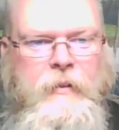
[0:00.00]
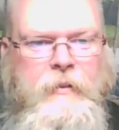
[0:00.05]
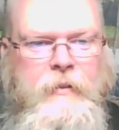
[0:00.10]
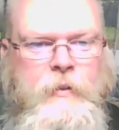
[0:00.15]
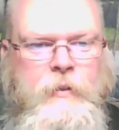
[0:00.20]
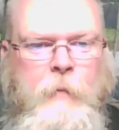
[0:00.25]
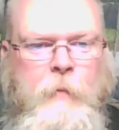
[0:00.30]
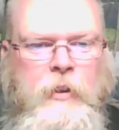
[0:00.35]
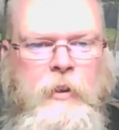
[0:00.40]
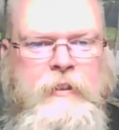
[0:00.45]

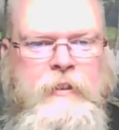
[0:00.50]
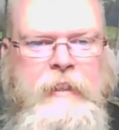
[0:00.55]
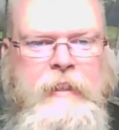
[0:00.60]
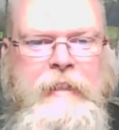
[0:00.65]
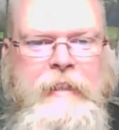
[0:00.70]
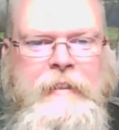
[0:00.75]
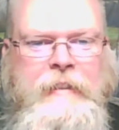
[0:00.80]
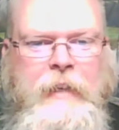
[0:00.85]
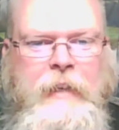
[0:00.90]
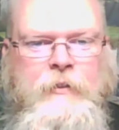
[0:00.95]
Small
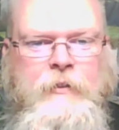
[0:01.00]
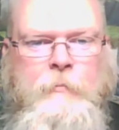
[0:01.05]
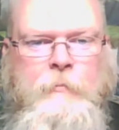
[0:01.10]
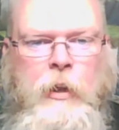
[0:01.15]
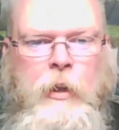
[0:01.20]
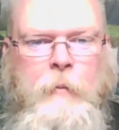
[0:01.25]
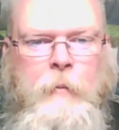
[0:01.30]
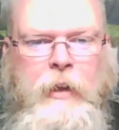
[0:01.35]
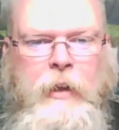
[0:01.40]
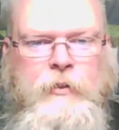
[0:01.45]
seas have
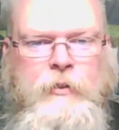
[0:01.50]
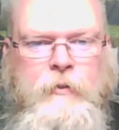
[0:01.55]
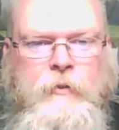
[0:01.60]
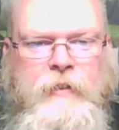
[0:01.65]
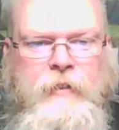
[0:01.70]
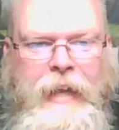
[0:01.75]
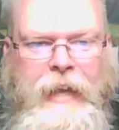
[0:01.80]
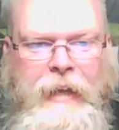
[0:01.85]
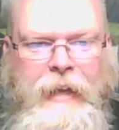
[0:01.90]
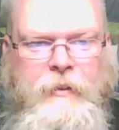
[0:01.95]
small amounts of
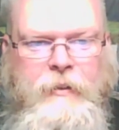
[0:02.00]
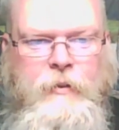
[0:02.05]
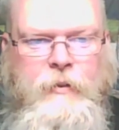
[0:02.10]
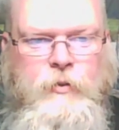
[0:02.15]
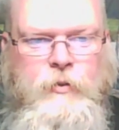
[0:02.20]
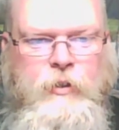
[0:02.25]
sand,